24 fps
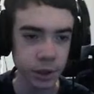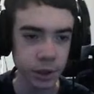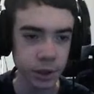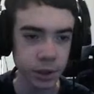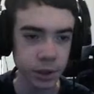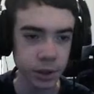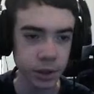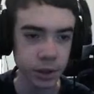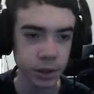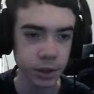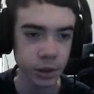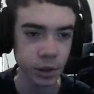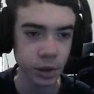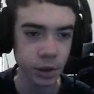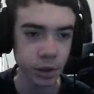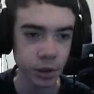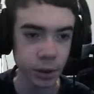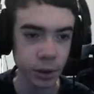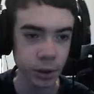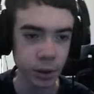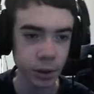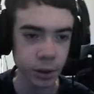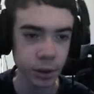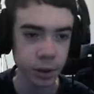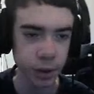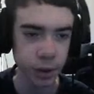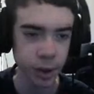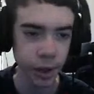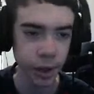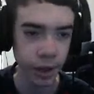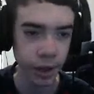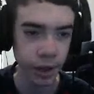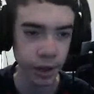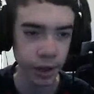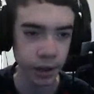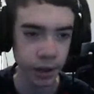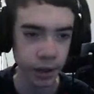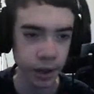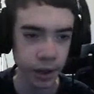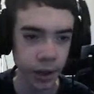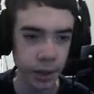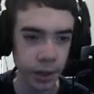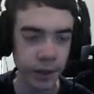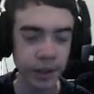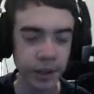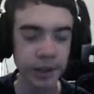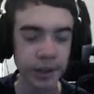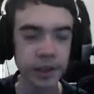So yeah, I
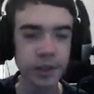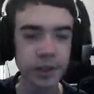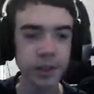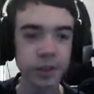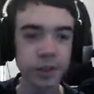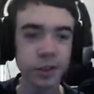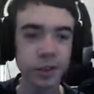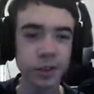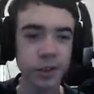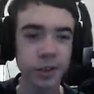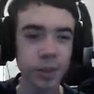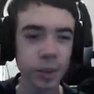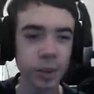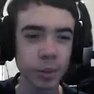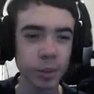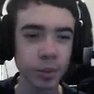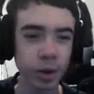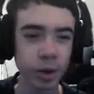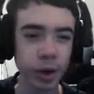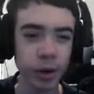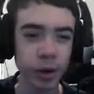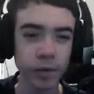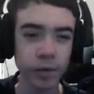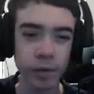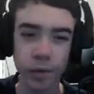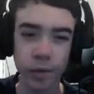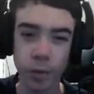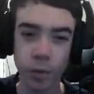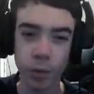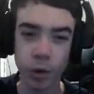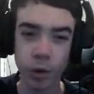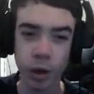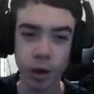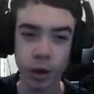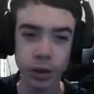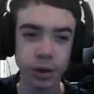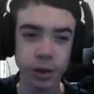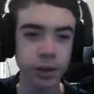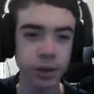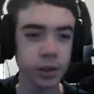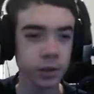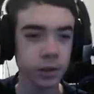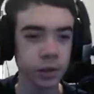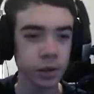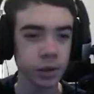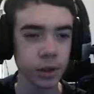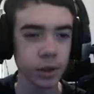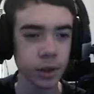mean this could be brown if you wanted
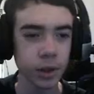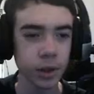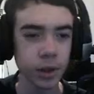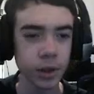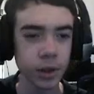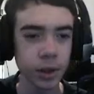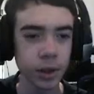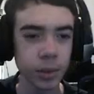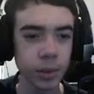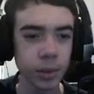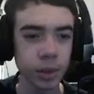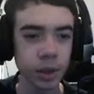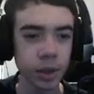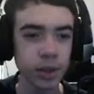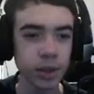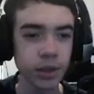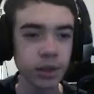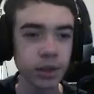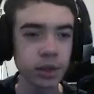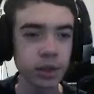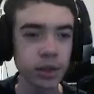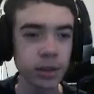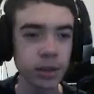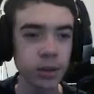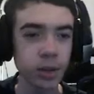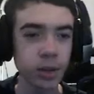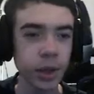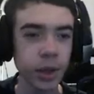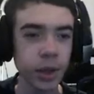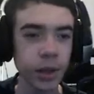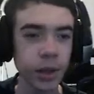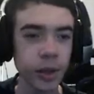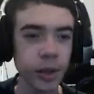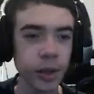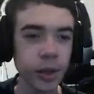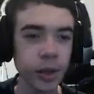to, but it's too late.